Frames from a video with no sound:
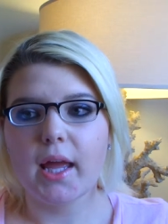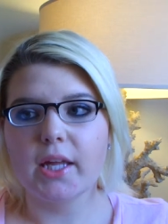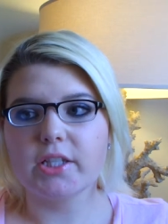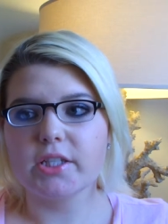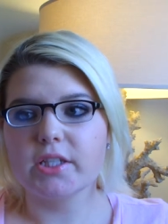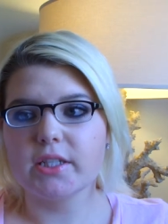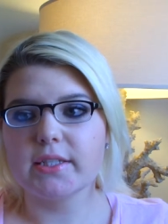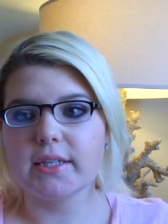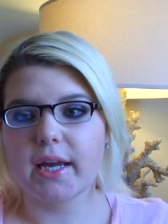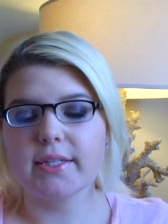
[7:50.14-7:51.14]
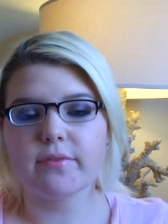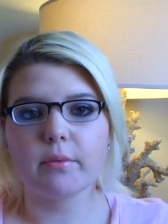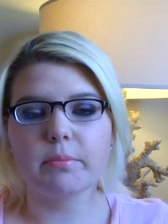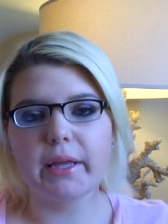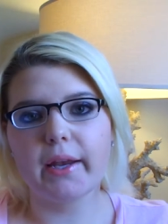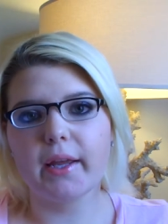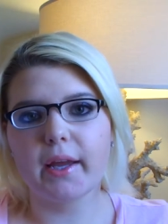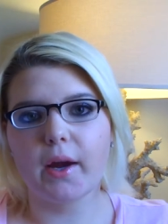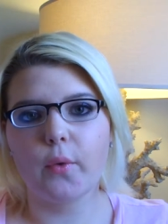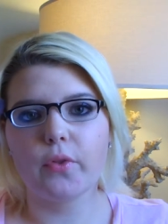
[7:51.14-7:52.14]
It's just nice for blending
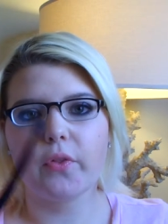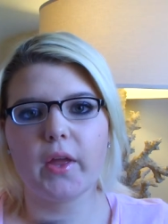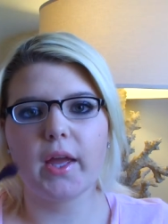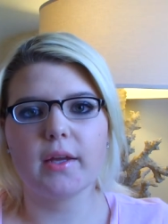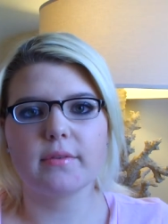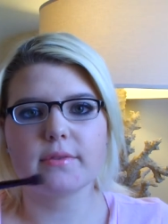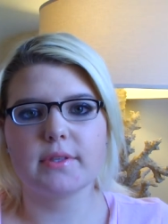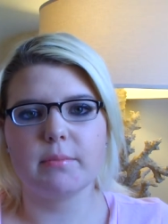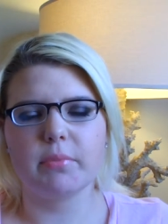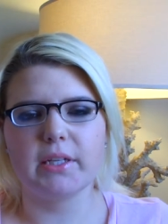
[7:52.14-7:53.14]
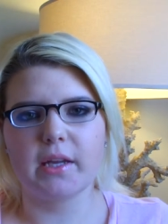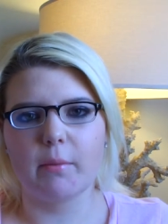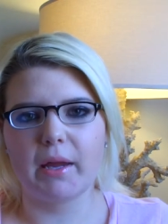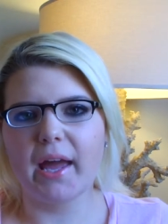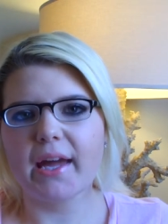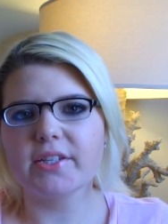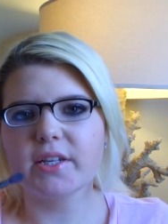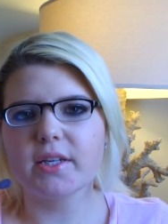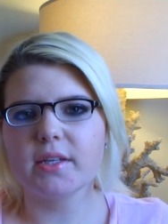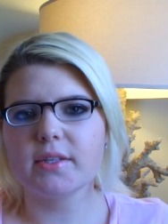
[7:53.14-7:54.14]
out things and blending out my
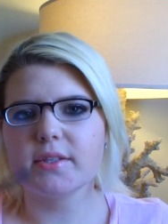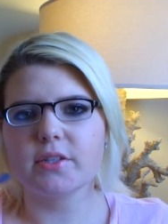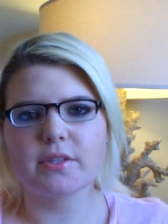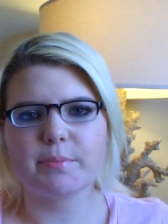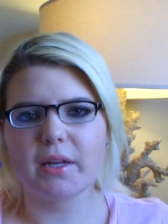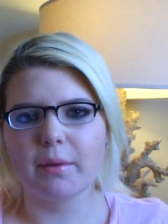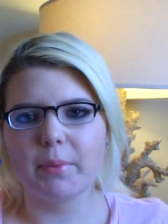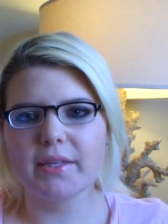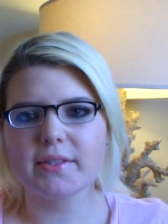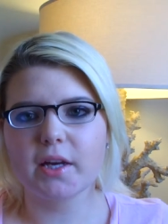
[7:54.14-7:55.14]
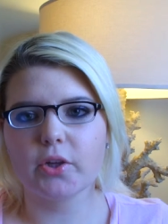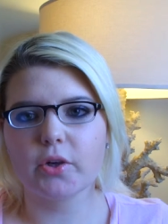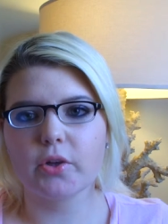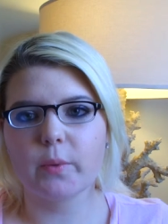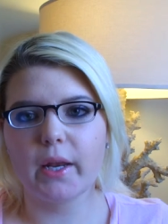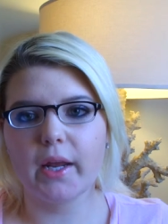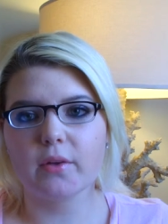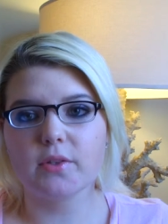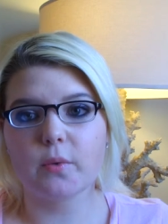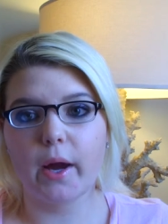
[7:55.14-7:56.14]
edges and just putting a base color all the way
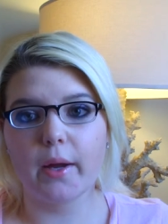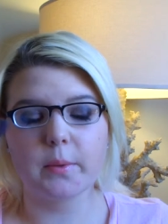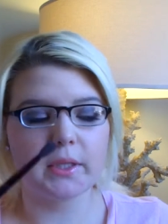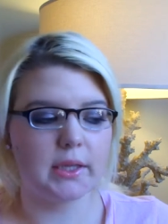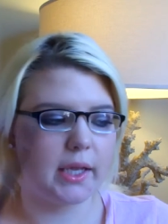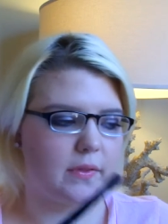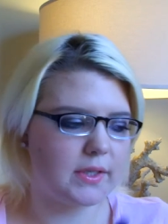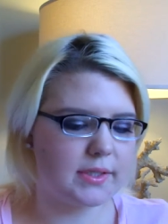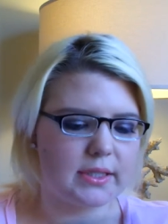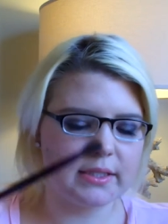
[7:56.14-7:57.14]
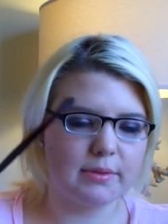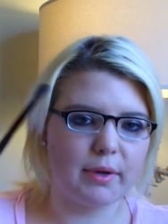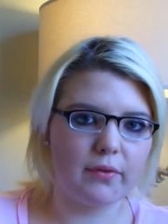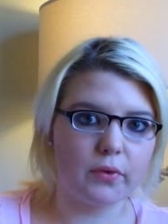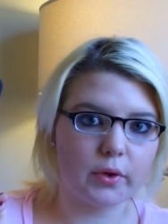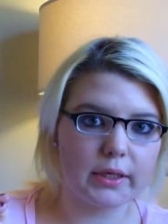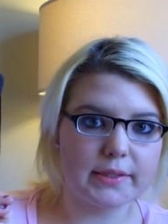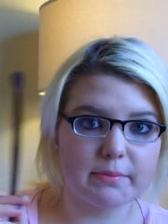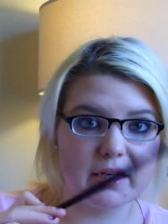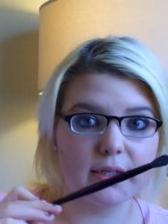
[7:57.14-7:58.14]
down. So I really like this. This is by Flirt
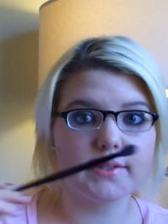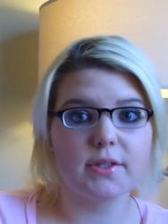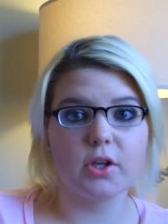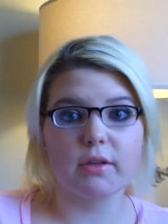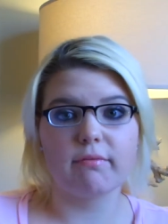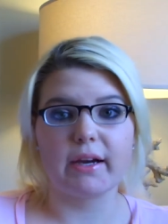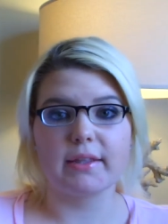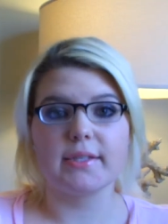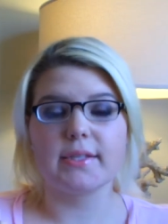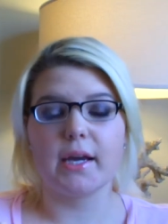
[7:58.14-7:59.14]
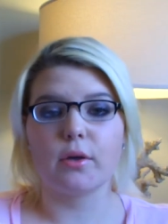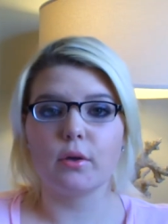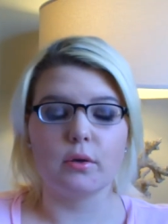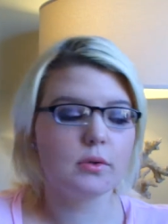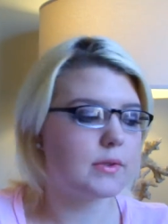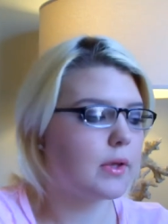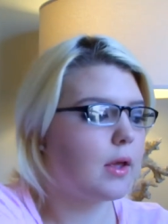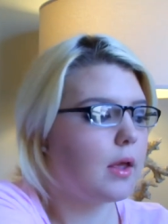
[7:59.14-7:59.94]
Cosmetics. You can find this at Kohl's.